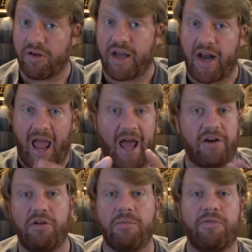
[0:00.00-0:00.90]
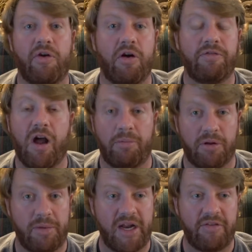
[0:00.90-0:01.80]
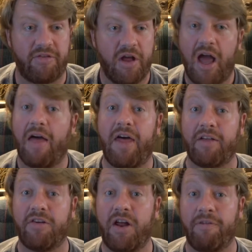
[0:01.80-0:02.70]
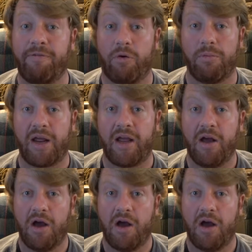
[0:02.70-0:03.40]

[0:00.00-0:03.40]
I get to handle them for a couple of minutes, and that's enough for me.